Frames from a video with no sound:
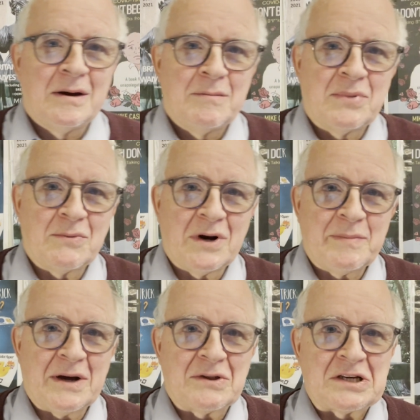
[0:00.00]
But what
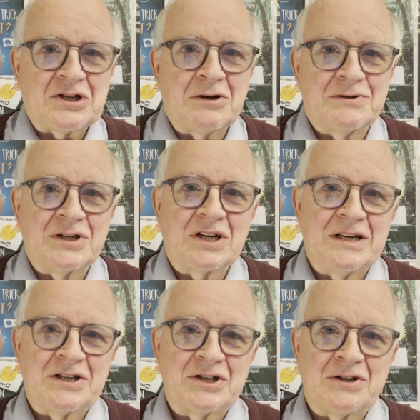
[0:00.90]
about this Tory
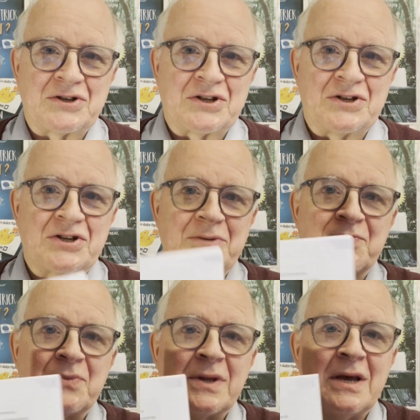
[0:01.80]
sleaze nonsense?
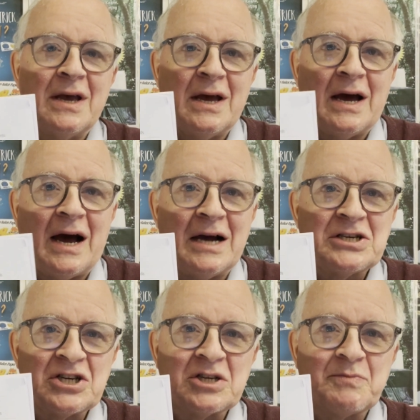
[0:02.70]
I
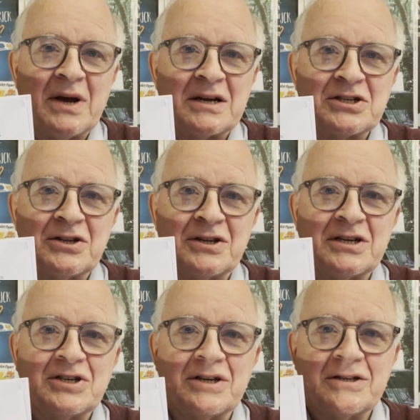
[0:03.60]
suspect
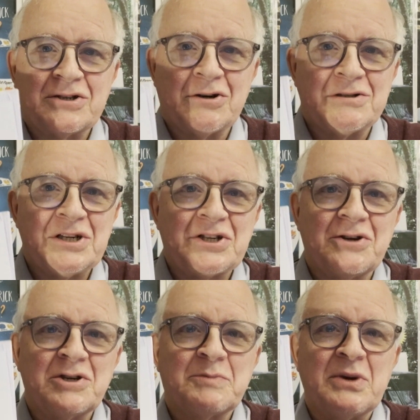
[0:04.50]
that Tories
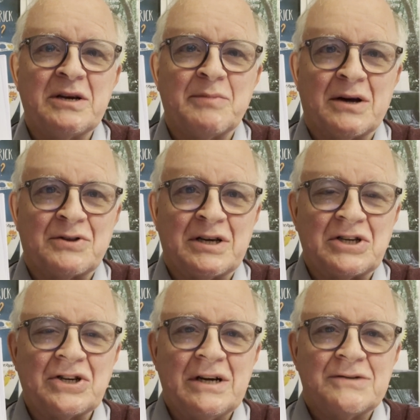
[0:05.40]
who speak about
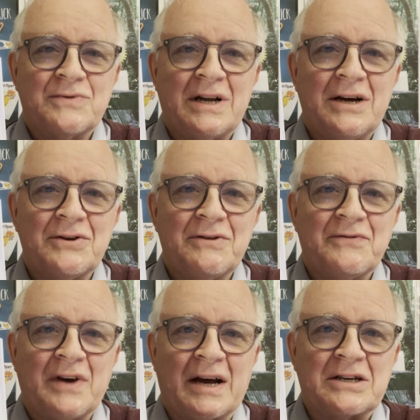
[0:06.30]
this rely on the
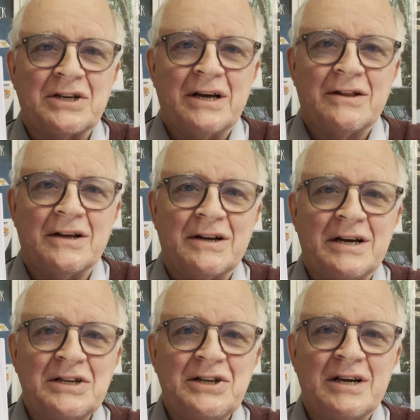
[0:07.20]
fact that
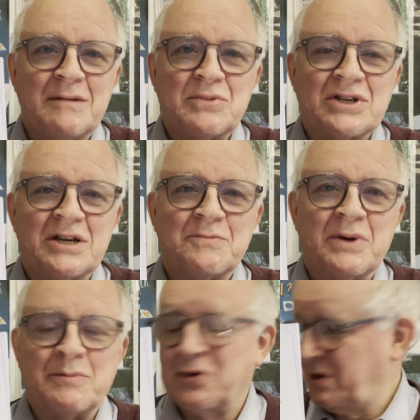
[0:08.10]
99% of
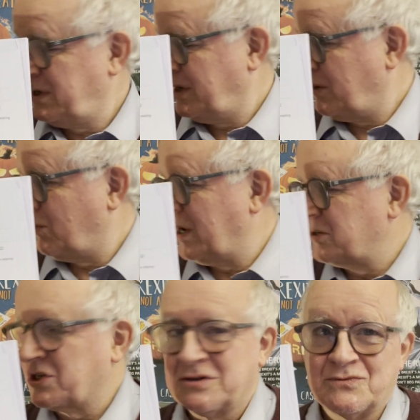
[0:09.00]
people
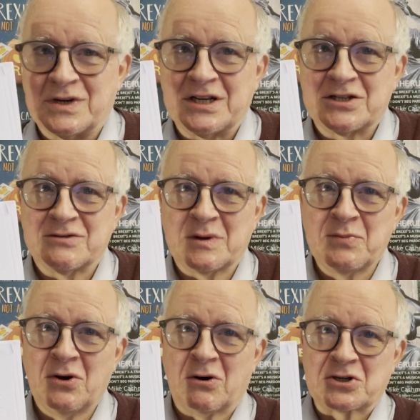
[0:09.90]
won't read the
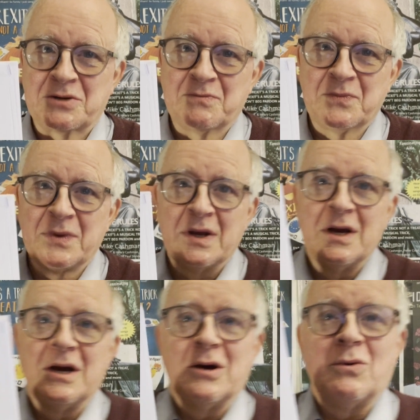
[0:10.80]
report.
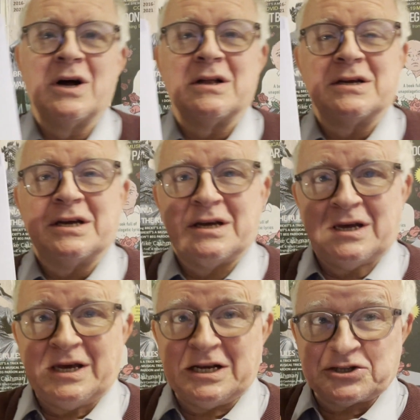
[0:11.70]
Well,
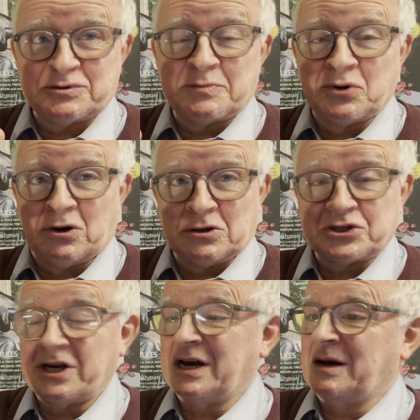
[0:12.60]
here's the report.
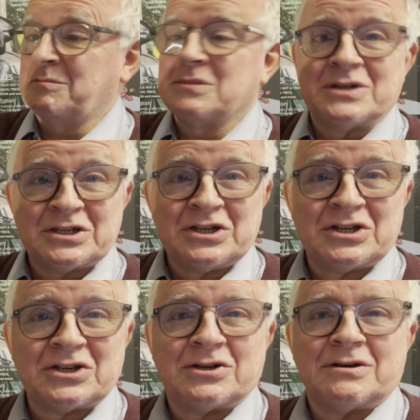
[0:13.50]
This
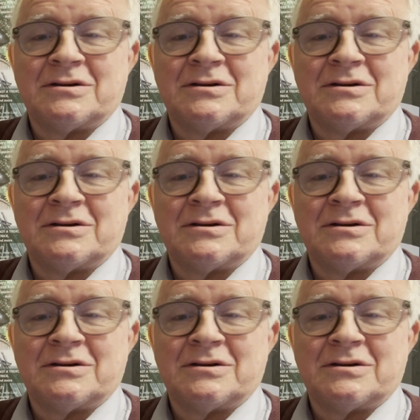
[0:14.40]
is